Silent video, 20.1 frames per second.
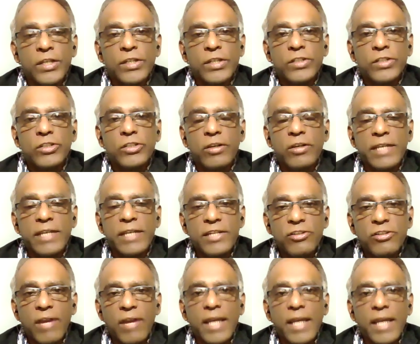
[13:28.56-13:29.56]
So he
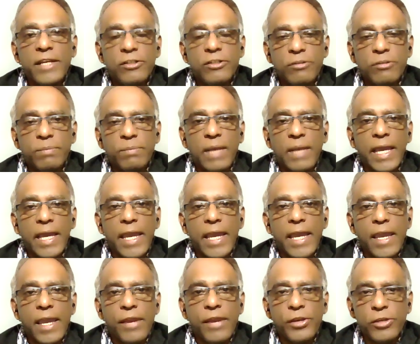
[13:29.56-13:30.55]
tried to
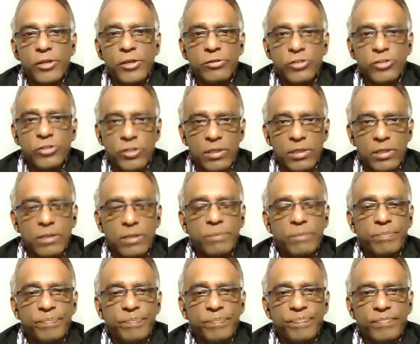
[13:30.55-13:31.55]
play neutral
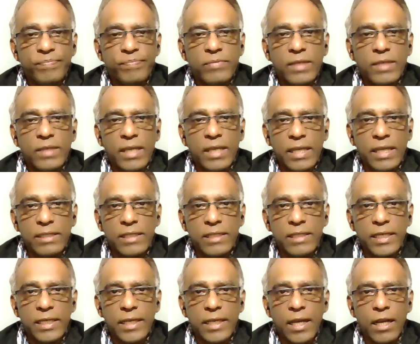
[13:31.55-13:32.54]
in
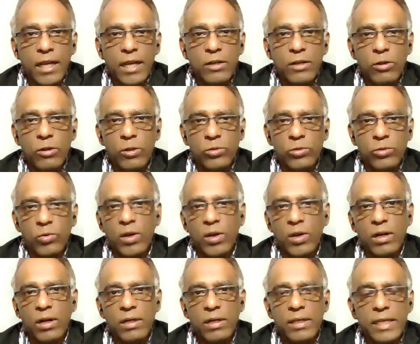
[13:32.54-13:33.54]
the Cold
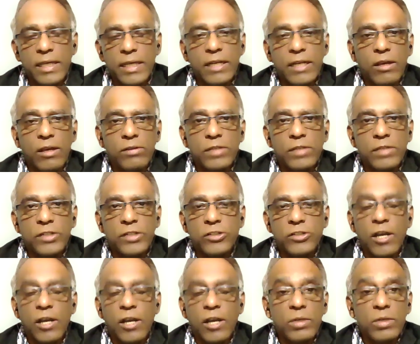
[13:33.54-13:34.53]
War. The
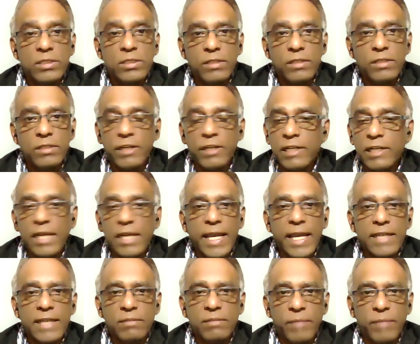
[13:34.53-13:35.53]
Shah was very
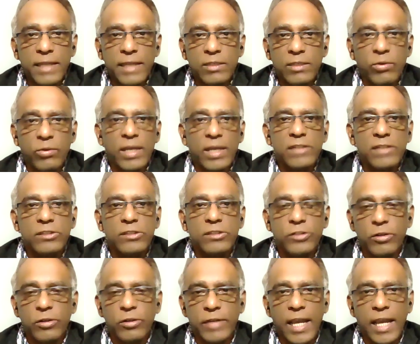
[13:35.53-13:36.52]
liked by the West,
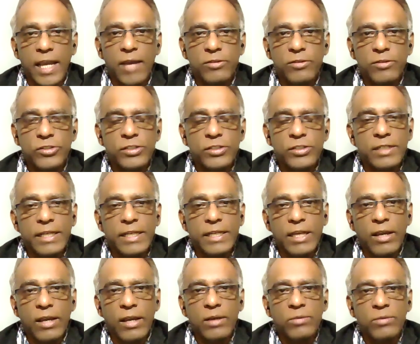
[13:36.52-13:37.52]
no doubt.
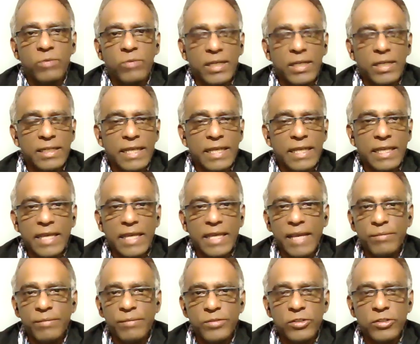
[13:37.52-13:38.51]
When he
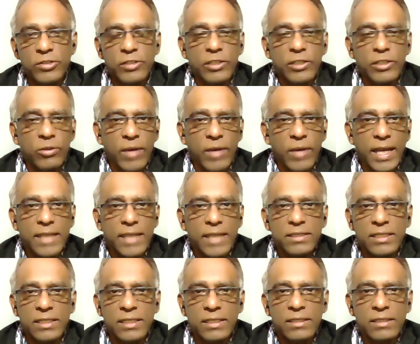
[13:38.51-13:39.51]
came to the
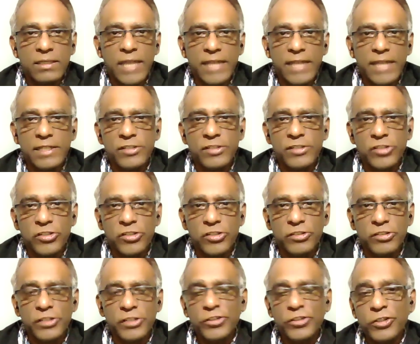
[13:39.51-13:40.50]
US in
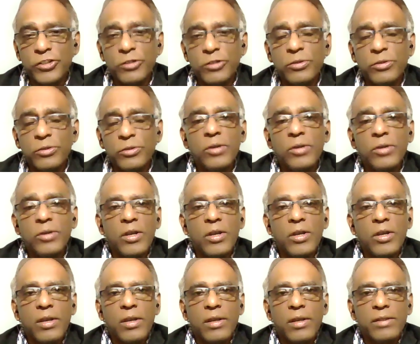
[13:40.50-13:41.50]
1962,
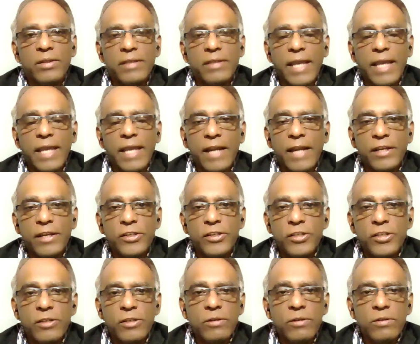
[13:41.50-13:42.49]
they had a
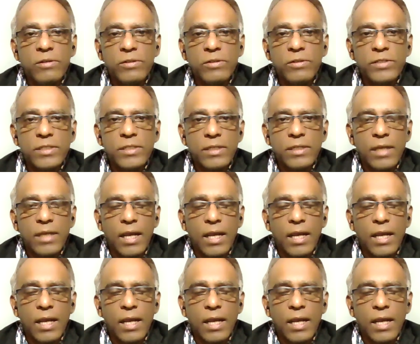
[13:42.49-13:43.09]
huge